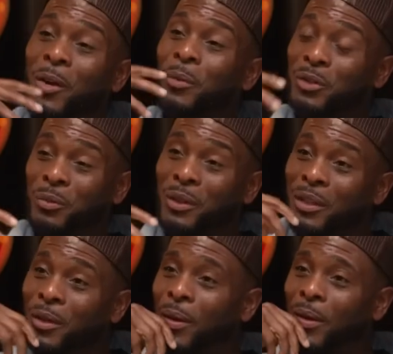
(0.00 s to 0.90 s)
what's
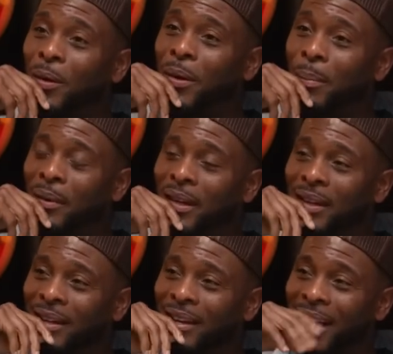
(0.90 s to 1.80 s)
really going on.
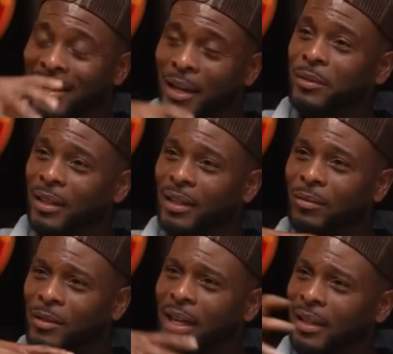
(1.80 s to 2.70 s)
But I kept it in
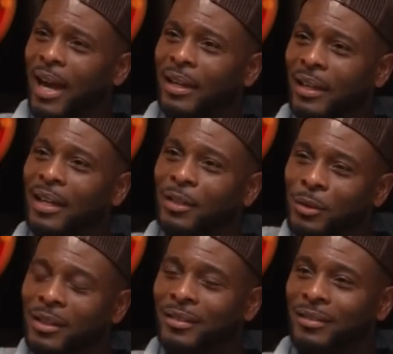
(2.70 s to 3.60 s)
and was like, I can handle
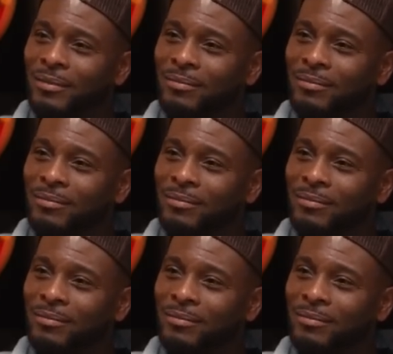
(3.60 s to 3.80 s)
this.